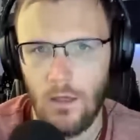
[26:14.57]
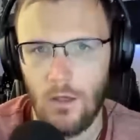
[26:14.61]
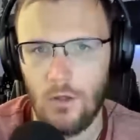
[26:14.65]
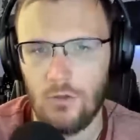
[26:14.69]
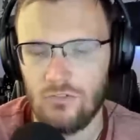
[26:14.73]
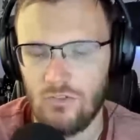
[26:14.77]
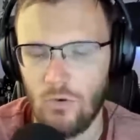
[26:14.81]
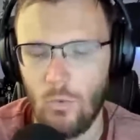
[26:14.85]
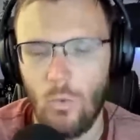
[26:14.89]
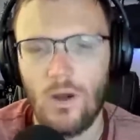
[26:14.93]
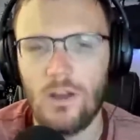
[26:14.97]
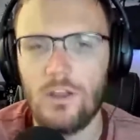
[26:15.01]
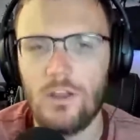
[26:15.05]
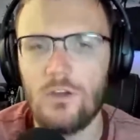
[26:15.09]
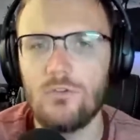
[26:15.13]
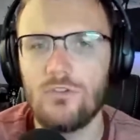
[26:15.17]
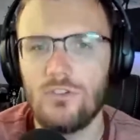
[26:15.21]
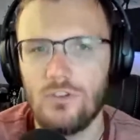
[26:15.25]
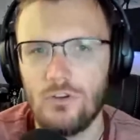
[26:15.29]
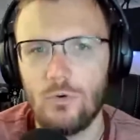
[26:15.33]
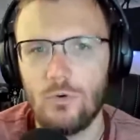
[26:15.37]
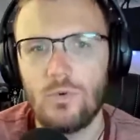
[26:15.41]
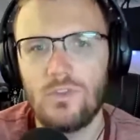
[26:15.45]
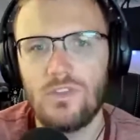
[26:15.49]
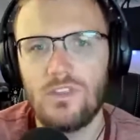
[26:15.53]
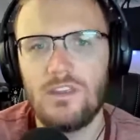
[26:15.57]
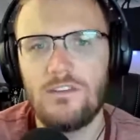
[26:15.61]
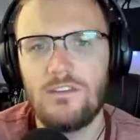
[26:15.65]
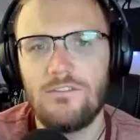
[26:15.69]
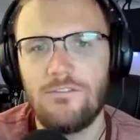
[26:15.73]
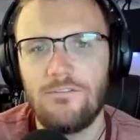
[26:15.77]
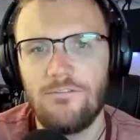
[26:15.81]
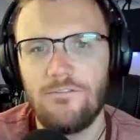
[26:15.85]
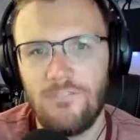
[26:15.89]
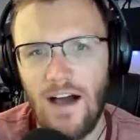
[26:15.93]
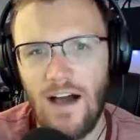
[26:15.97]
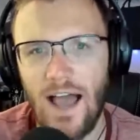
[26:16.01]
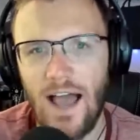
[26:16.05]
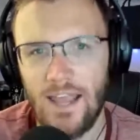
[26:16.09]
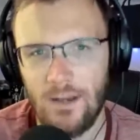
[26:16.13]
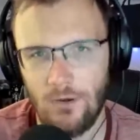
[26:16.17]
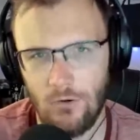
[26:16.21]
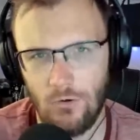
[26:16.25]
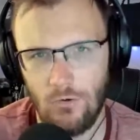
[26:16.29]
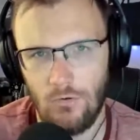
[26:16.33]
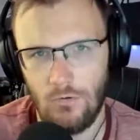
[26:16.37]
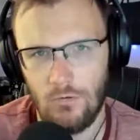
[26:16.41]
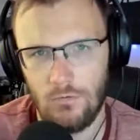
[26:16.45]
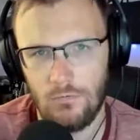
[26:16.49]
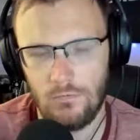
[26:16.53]
So, what do you do with the
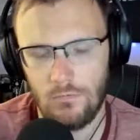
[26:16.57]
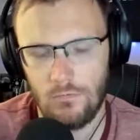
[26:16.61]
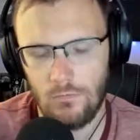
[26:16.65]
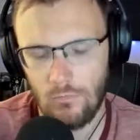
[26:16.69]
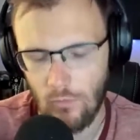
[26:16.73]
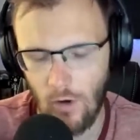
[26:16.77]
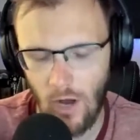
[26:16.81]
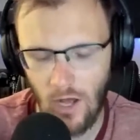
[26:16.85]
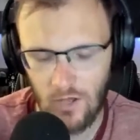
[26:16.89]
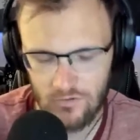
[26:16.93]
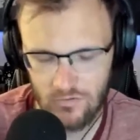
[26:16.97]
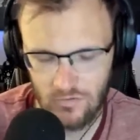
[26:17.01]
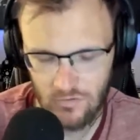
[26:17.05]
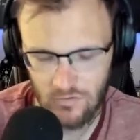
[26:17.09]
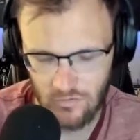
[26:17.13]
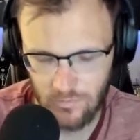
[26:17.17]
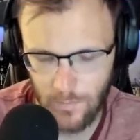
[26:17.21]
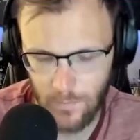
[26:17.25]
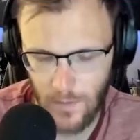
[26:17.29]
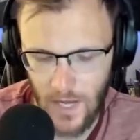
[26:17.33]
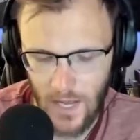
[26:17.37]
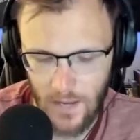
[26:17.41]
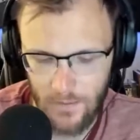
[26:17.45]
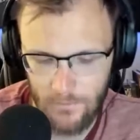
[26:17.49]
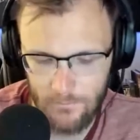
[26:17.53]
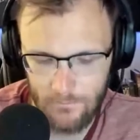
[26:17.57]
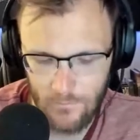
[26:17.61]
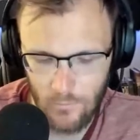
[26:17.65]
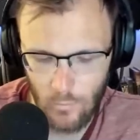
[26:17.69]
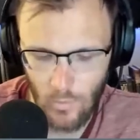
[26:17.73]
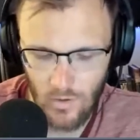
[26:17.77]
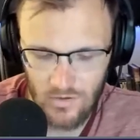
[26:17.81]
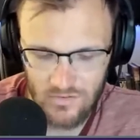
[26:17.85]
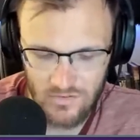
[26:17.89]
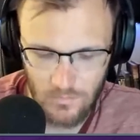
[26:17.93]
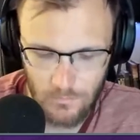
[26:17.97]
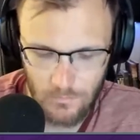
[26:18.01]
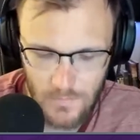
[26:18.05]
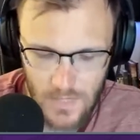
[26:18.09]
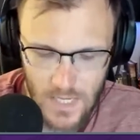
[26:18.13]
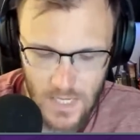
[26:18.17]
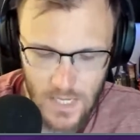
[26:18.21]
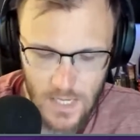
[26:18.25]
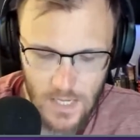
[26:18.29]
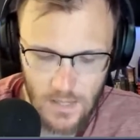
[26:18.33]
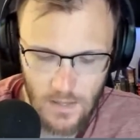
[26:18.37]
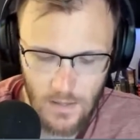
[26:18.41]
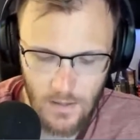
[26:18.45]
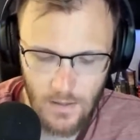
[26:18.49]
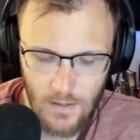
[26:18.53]
final roster spot? Well, to
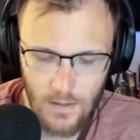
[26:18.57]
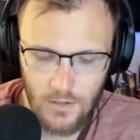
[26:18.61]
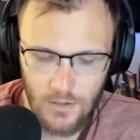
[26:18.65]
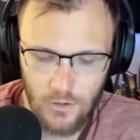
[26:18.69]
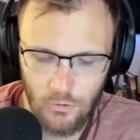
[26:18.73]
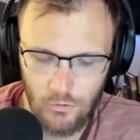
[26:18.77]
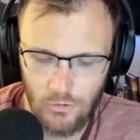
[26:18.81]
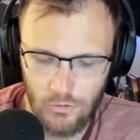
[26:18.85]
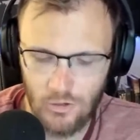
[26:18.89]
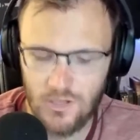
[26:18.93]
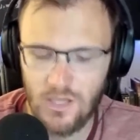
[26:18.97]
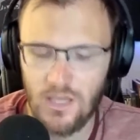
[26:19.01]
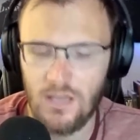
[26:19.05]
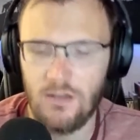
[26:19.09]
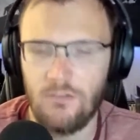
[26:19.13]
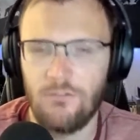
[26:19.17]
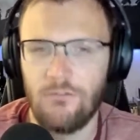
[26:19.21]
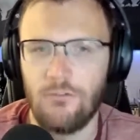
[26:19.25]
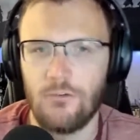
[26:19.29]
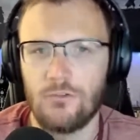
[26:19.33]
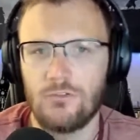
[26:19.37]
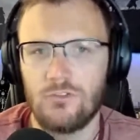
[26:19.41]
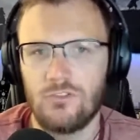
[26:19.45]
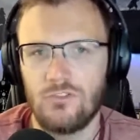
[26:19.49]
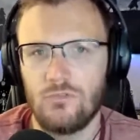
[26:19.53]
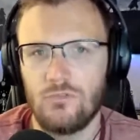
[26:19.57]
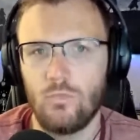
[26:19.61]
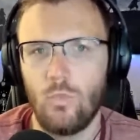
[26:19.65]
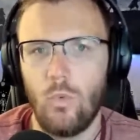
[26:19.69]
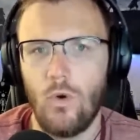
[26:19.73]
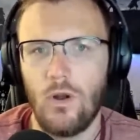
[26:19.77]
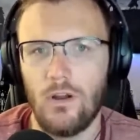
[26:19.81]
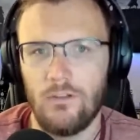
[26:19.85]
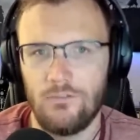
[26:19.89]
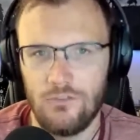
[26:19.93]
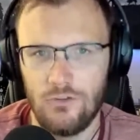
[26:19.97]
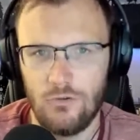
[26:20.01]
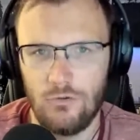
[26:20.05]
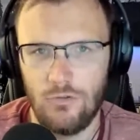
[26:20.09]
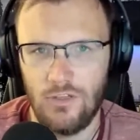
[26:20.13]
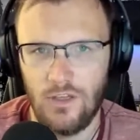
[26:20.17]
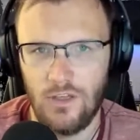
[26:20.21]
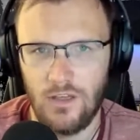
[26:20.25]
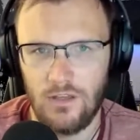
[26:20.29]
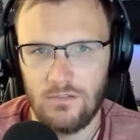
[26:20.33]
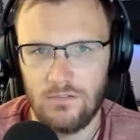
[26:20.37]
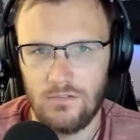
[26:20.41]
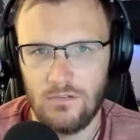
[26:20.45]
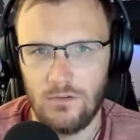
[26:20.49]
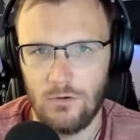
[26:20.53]
me, you're looking for one of two
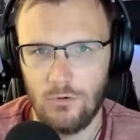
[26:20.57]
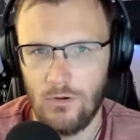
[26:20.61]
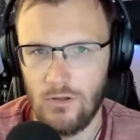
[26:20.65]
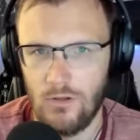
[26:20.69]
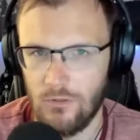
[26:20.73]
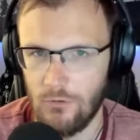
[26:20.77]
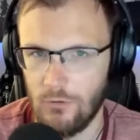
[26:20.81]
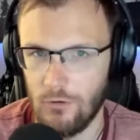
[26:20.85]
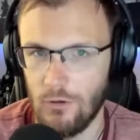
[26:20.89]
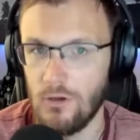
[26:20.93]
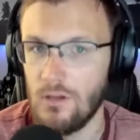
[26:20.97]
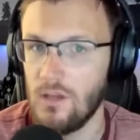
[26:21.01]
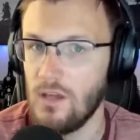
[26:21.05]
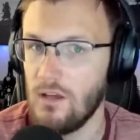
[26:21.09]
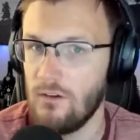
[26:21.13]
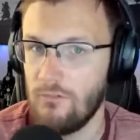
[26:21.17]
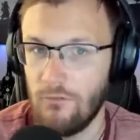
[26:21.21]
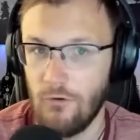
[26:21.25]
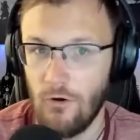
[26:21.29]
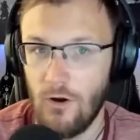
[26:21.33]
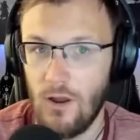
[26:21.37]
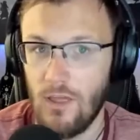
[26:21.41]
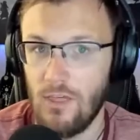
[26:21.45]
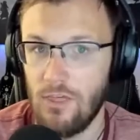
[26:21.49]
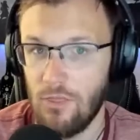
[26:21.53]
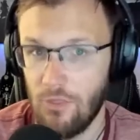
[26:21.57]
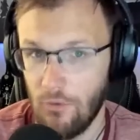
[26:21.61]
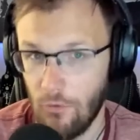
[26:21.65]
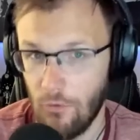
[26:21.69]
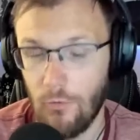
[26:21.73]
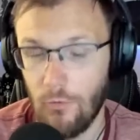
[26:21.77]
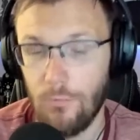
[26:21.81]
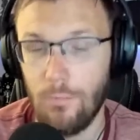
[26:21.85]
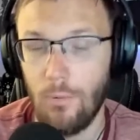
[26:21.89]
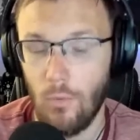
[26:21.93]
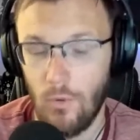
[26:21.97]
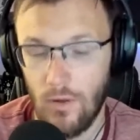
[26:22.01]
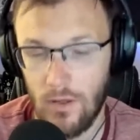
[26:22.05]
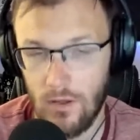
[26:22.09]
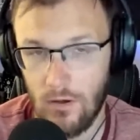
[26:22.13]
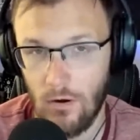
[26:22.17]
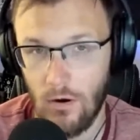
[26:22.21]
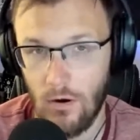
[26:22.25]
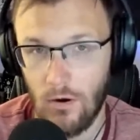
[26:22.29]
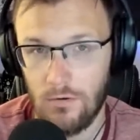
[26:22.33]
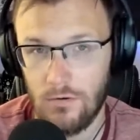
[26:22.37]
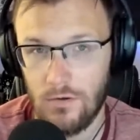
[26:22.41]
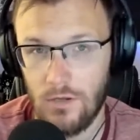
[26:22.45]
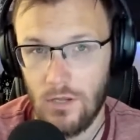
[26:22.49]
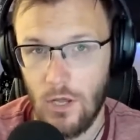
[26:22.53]
things. You're either looking for a third point
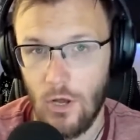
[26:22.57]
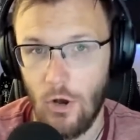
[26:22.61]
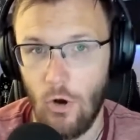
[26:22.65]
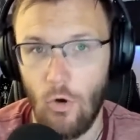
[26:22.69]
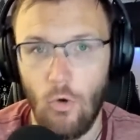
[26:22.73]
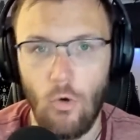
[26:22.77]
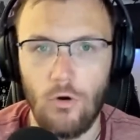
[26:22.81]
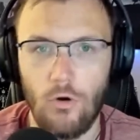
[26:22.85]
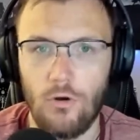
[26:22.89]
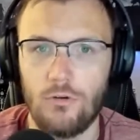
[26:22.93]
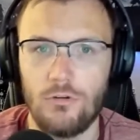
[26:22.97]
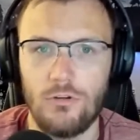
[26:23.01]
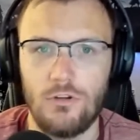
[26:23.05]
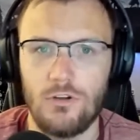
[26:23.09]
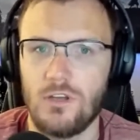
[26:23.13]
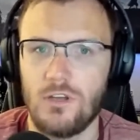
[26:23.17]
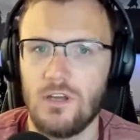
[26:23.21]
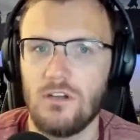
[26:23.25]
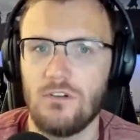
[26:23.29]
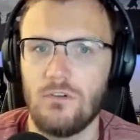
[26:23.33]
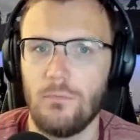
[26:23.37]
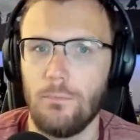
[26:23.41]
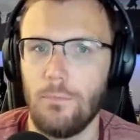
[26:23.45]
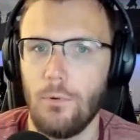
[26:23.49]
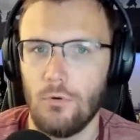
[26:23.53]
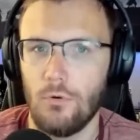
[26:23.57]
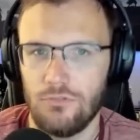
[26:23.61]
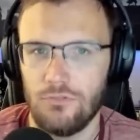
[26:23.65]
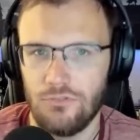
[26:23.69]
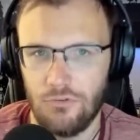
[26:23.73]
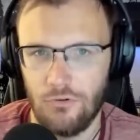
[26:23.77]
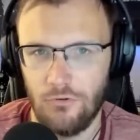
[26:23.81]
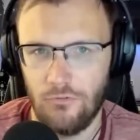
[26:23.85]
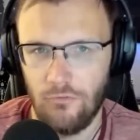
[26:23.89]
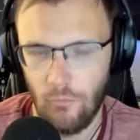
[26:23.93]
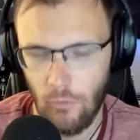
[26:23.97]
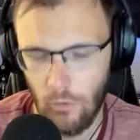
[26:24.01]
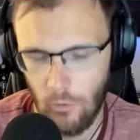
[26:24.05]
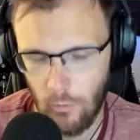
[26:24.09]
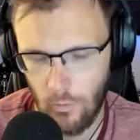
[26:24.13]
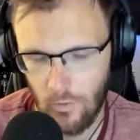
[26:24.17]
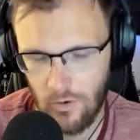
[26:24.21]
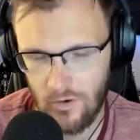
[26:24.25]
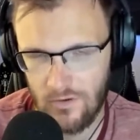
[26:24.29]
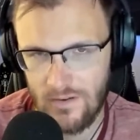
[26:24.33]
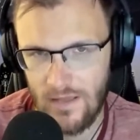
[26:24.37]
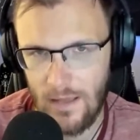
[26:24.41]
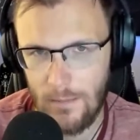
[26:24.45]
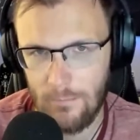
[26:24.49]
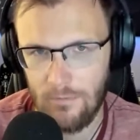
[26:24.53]
guard or you're looking to bolster
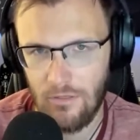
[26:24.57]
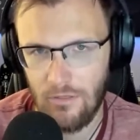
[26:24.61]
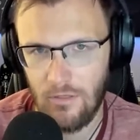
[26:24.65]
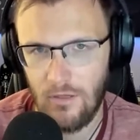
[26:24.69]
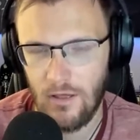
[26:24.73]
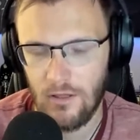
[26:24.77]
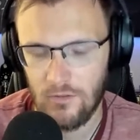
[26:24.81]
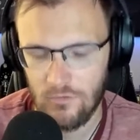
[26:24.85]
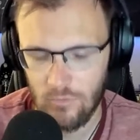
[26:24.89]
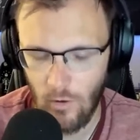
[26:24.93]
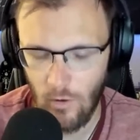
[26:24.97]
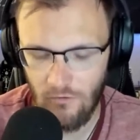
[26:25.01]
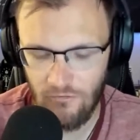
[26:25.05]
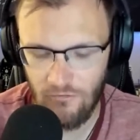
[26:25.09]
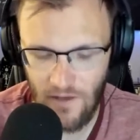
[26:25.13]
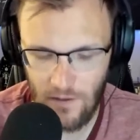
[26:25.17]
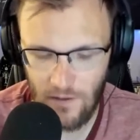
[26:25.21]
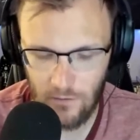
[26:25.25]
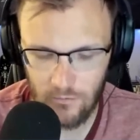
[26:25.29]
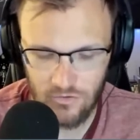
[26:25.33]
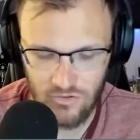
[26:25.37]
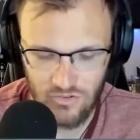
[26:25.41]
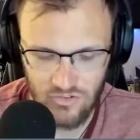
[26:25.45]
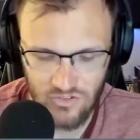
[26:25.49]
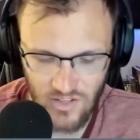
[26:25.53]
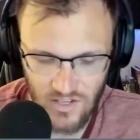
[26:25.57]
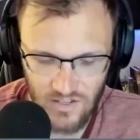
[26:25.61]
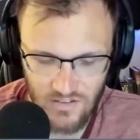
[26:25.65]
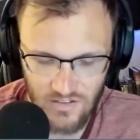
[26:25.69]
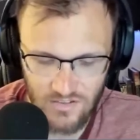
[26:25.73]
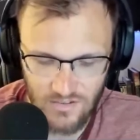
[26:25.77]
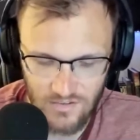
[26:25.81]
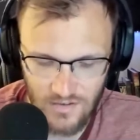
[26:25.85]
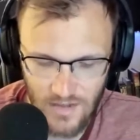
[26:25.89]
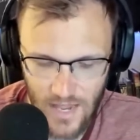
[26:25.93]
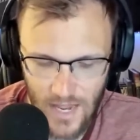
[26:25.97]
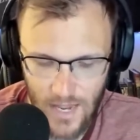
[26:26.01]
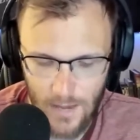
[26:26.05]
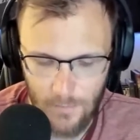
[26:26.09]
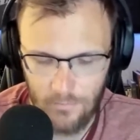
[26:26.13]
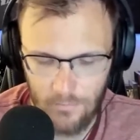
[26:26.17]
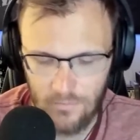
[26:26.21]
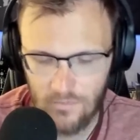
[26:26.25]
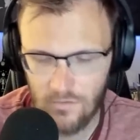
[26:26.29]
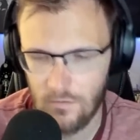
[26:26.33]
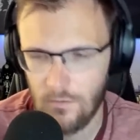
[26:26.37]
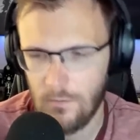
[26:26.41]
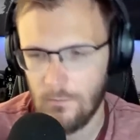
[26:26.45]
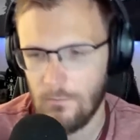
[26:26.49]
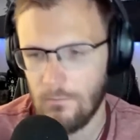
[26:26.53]
forward depth. So I found six names.